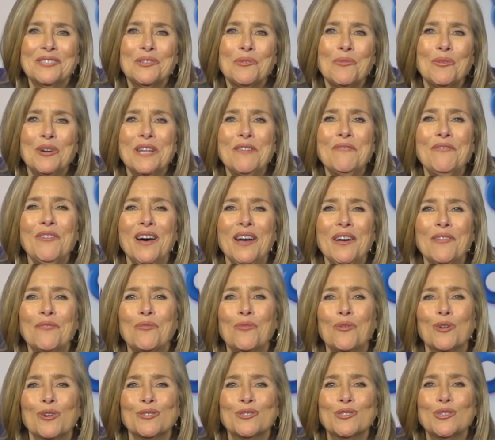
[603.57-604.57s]
to
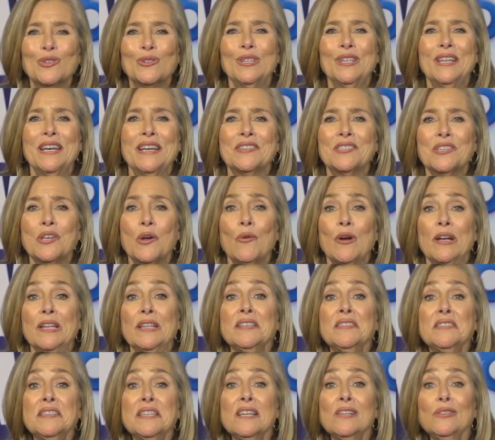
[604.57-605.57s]
25 words or less. All right,
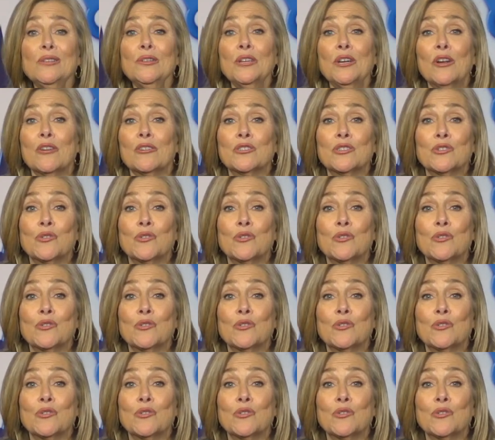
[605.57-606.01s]
let's take a look at our